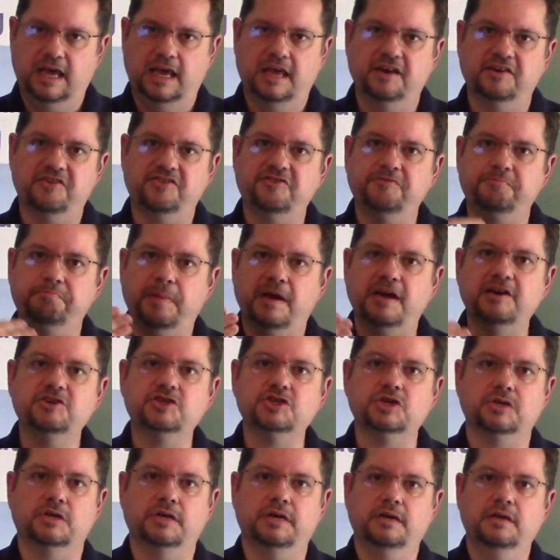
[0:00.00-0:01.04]
and
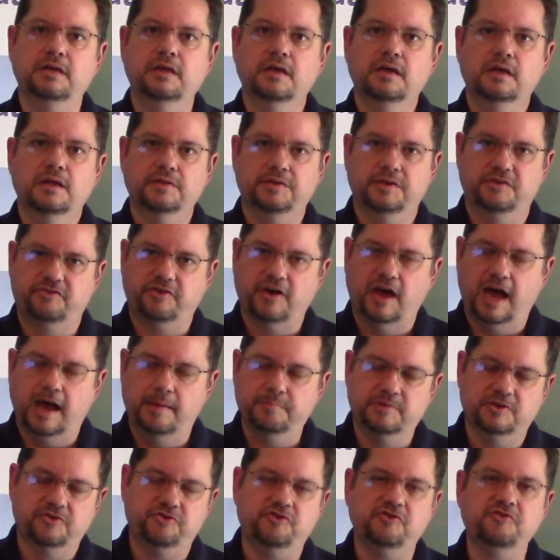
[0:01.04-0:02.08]
especially the
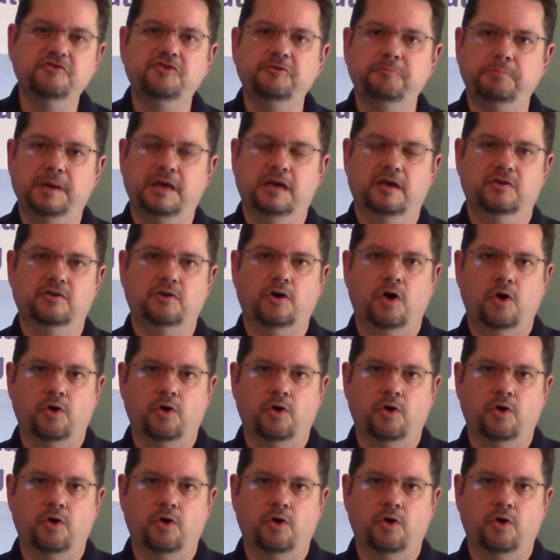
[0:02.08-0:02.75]
time that you spend